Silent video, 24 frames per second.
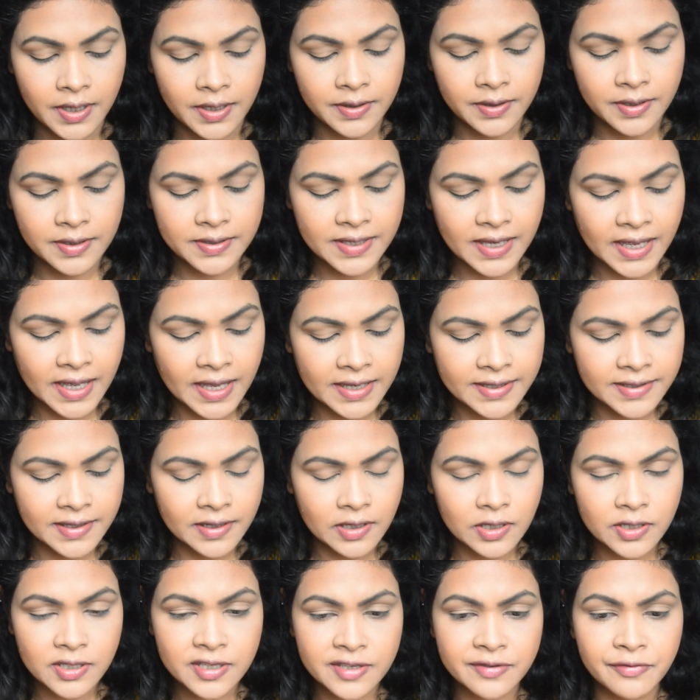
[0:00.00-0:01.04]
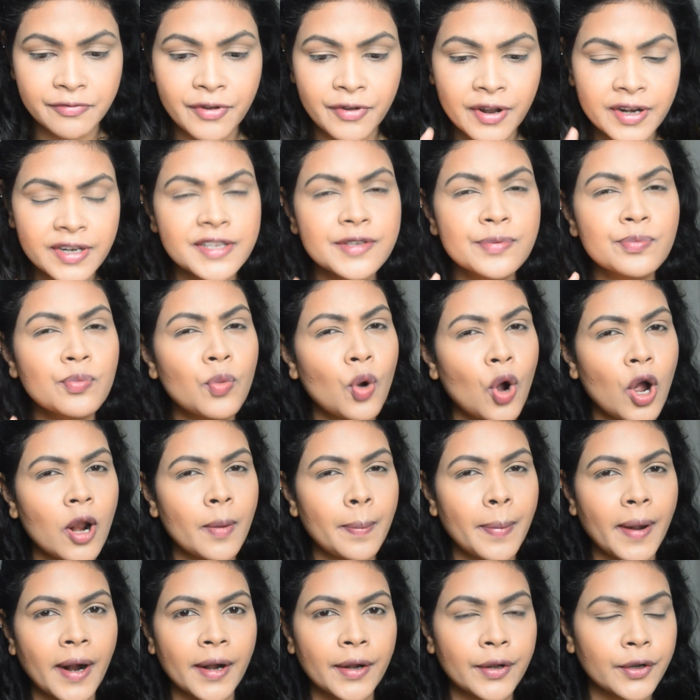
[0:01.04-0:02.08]
This has a very small
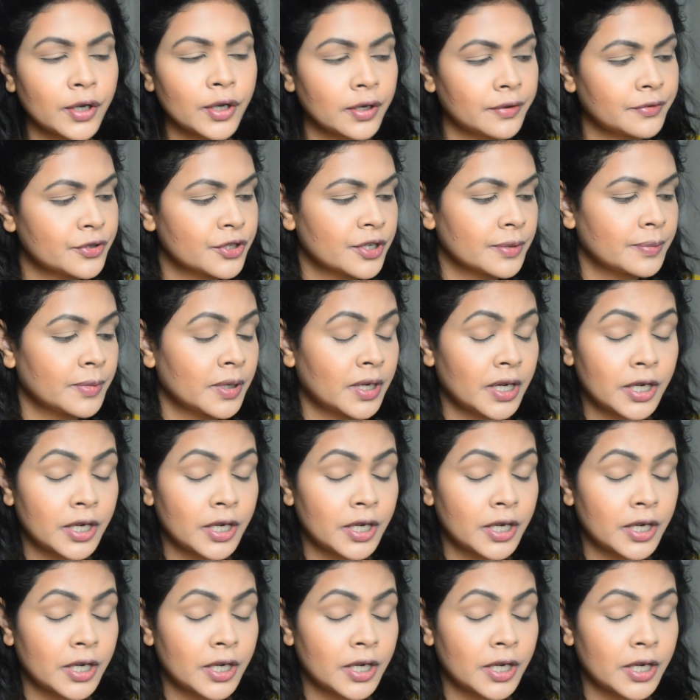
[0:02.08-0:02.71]
particle of shimmer.